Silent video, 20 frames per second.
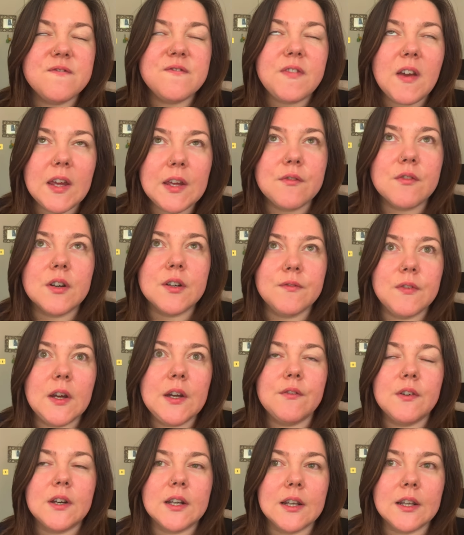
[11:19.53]

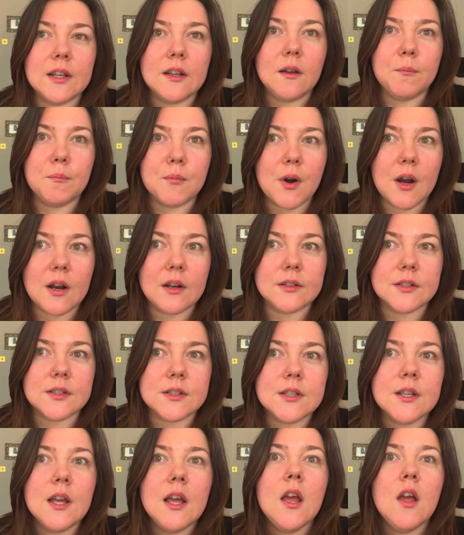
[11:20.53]
favorite brands
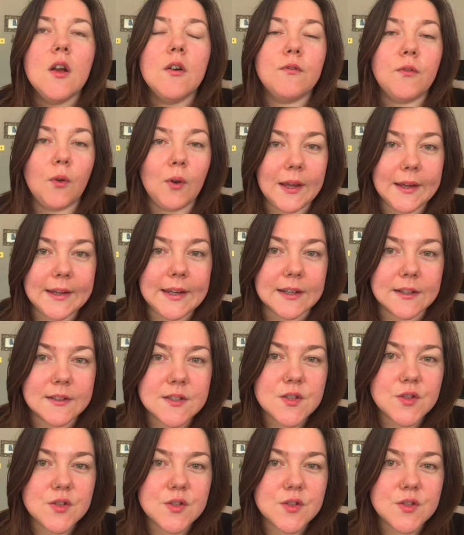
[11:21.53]
for leggings.